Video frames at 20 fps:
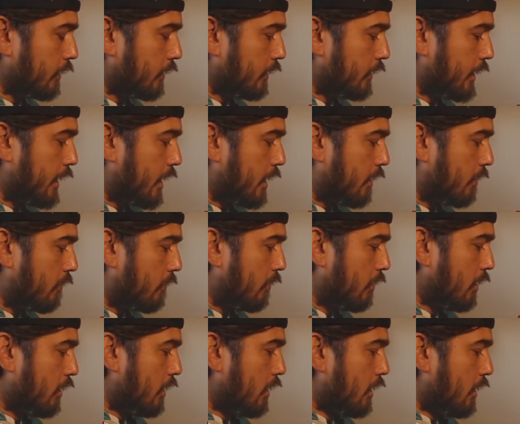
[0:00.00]
Now,
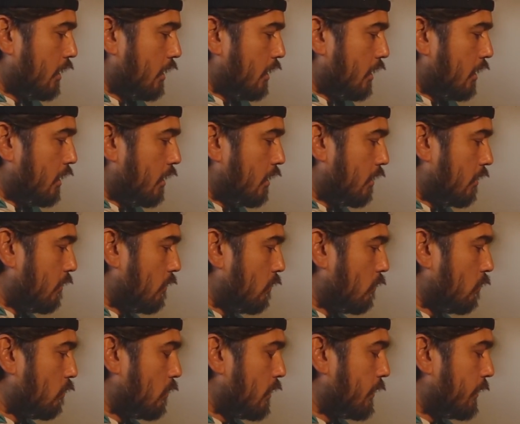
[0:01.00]

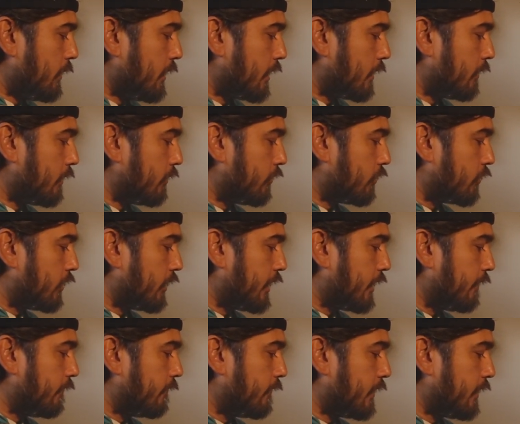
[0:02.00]
one thing in the journey
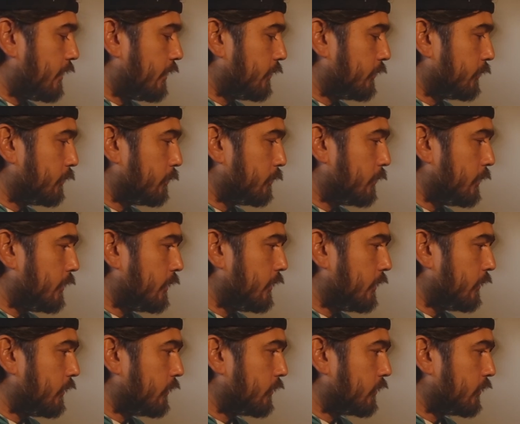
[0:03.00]
I found
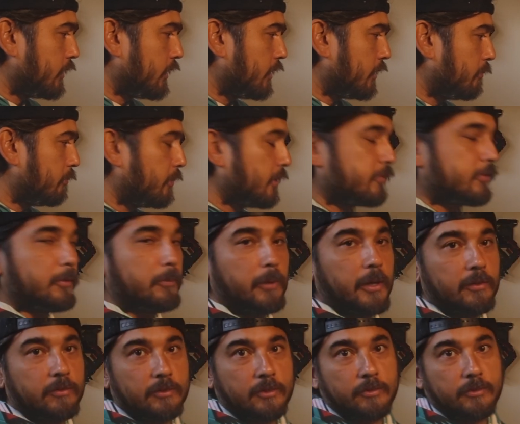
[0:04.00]
was buffer
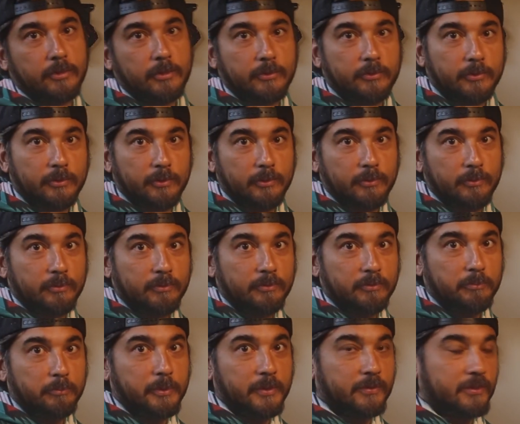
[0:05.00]
weights could also
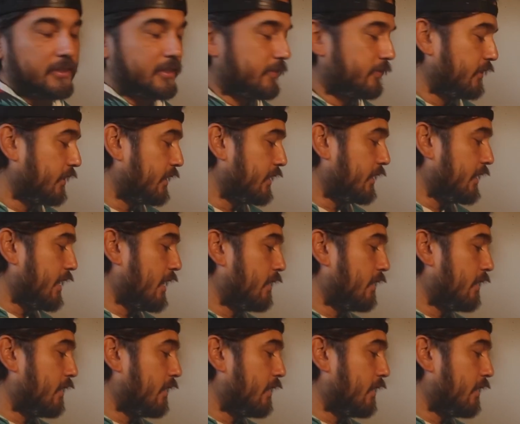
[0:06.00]
be significant.